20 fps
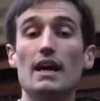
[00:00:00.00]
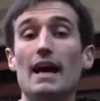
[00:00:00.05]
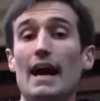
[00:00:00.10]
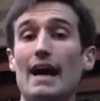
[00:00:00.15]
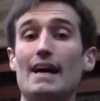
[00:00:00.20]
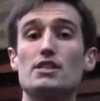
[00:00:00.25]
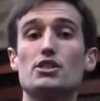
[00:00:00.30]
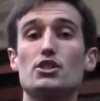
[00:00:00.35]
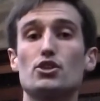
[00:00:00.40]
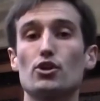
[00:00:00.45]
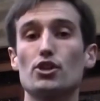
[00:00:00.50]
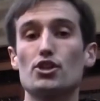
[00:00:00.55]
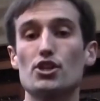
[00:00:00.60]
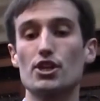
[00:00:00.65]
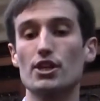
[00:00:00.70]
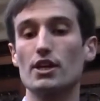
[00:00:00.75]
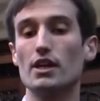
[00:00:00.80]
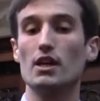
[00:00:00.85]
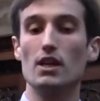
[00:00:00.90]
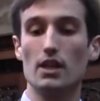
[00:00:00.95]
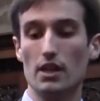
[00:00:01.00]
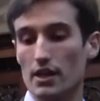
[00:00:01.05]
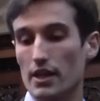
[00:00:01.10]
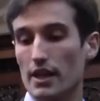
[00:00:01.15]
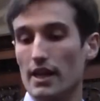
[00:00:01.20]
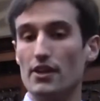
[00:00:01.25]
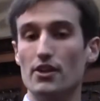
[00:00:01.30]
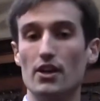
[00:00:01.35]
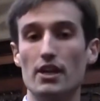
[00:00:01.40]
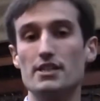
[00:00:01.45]
As such,
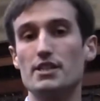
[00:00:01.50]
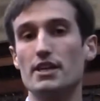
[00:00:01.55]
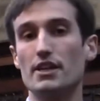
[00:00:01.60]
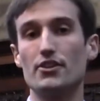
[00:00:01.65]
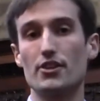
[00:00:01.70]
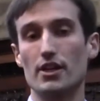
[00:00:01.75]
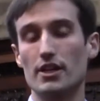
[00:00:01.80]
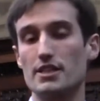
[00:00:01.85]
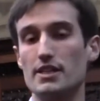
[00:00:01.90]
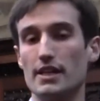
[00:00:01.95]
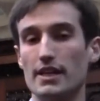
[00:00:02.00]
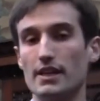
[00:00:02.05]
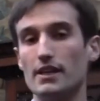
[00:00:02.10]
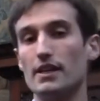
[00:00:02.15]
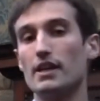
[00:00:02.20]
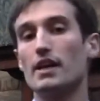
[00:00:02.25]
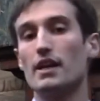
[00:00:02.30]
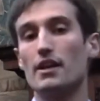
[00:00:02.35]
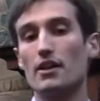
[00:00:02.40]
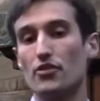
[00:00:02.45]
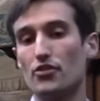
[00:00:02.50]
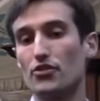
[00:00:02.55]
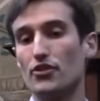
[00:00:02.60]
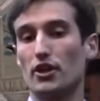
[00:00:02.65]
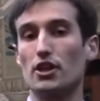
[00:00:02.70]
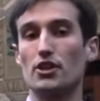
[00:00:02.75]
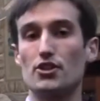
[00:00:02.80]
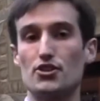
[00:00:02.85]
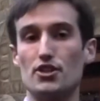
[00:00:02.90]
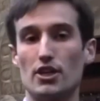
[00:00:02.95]
in 1913, the
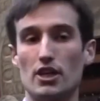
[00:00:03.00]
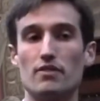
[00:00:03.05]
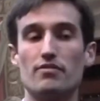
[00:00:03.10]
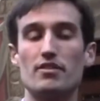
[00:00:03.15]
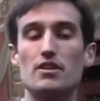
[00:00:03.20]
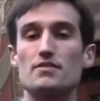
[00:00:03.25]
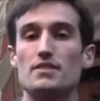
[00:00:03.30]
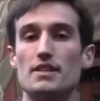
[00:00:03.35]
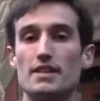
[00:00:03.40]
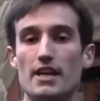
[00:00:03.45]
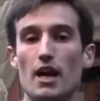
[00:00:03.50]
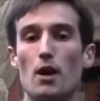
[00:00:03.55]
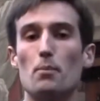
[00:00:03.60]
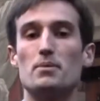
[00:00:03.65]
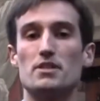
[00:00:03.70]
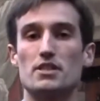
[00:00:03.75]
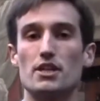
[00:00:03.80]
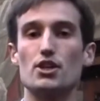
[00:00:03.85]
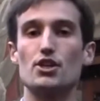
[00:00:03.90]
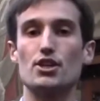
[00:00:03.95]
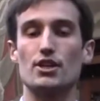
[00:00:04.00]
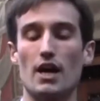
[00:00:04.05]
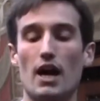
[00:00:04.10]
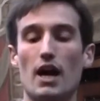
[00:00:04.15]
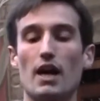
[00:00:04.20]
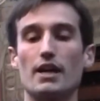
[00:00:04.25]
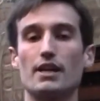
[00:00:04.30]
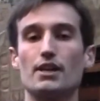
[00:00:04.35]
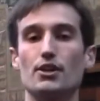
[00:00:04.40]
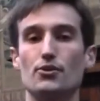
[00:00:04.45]
Conservatives and the opposition
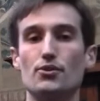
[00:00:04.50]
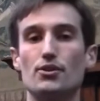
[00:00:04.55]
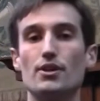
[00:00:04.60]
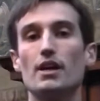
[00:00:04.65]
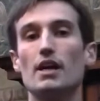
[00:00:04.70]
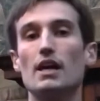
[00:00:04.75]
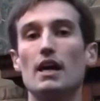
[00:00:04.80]
argued